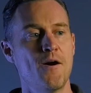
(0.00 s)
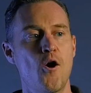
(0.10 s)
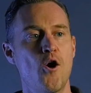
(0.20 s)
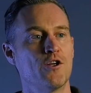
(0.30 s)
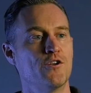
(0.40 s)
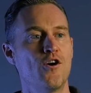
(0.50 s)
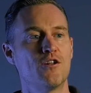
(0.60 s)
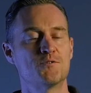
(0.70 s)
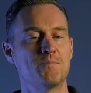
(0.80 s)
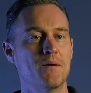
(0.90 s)
All in all,
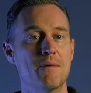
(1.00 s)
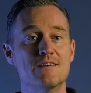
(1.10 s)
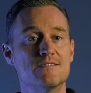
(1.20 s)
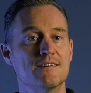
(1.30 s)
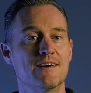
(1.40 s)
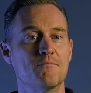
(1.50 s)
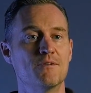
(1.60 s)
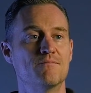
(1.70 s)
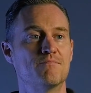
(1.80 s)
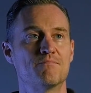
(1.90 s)
it's been amazing, and
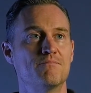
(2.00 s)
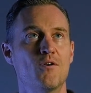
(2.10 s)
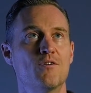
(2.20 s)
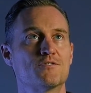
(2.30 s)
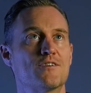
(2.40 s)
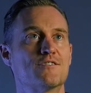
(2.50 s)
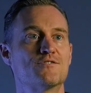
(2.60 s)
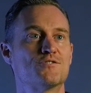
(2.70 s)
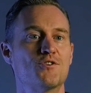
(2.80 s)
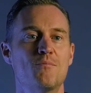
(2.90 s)
we also got
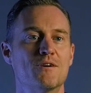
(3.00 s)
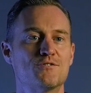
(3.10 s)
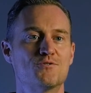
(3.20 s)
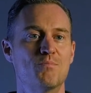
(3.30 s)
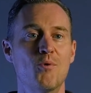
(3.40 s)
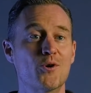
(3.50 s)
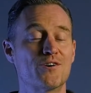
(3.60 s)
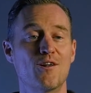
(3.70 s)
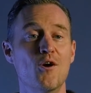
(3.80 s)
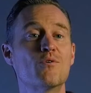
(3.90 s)
so much support
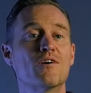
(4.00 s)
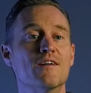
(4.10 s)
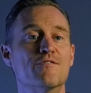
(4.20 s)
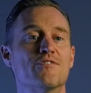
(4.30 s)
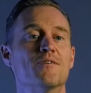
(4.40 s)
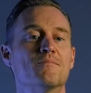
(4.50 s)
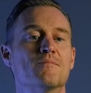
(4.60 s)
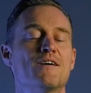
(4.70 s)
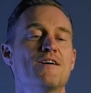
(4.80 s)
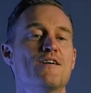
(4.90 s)
here locally from,
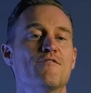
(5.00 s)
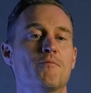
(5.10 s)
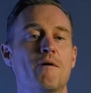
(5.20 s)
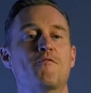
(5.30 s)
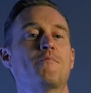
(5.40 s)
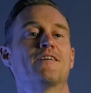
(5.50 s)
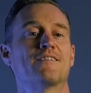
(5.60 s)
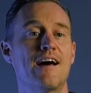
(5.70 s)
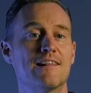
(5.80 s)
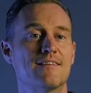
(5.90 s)
from everyone at
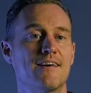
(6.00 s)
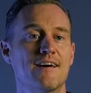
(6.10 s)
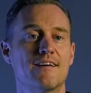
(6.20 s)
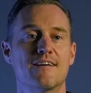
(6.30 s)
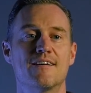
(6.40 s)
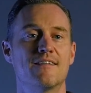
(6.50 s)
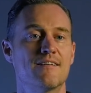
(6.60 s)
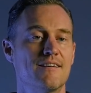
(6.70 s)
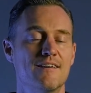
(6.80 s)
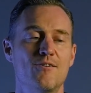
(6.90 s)
Haltech,
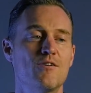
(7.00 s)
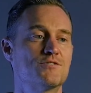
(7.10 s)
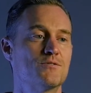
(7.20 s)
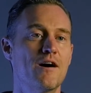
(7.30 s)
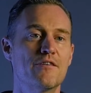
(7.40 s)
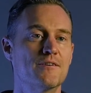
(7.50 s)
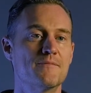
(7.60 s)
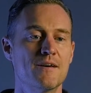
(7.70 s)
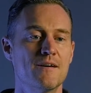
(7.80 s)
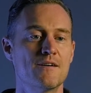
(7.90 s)
and, and also
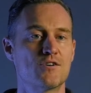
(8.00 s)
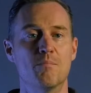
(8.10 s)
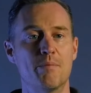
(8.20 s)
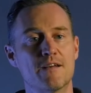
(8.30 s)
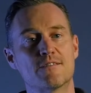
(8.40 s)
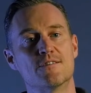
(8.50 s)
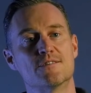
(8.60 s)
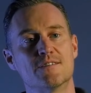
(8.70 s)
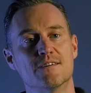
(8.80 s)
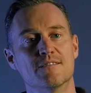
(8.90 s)
other
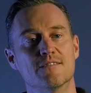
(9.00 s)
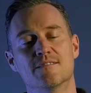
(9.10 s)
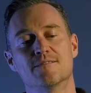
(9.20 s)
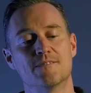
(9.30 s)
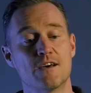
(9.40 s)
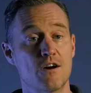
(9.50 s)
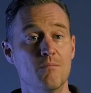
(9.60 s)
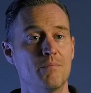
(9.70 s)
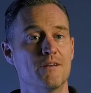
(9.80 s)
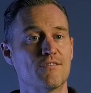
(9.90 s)
competitors and, and, and
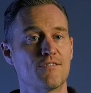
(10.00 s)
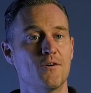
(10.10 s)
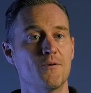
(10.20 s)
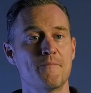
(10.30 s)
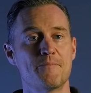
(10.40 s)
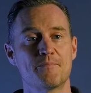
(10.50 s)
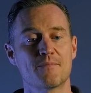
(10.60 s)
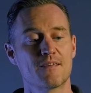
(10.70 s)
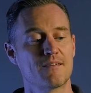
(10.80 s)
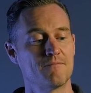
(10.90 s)
companies. So
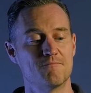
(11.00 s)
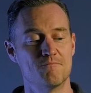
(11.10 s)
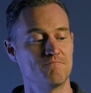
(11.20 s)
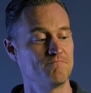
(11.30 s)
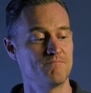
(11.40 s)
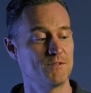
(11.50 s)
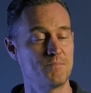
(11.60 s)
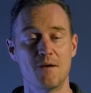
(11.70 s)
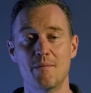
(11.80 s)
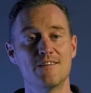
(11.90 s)
it's
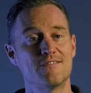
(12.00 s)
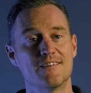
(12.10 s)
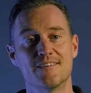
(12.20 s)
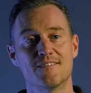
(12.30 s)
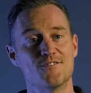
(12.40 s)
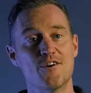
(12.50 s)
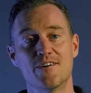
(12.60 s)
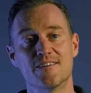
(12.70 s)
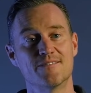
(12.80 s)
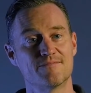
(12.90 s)
been an amazing
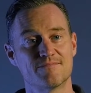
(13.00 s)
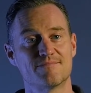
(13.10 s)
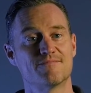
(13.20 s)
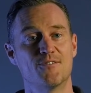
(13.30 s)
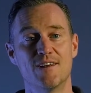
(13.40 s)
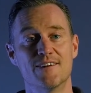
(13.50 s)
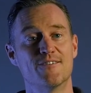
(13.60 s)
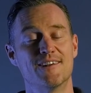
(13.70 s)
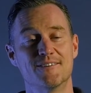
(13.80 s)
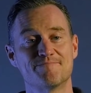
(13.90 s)
journey, really,
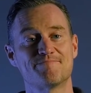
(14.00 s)
really.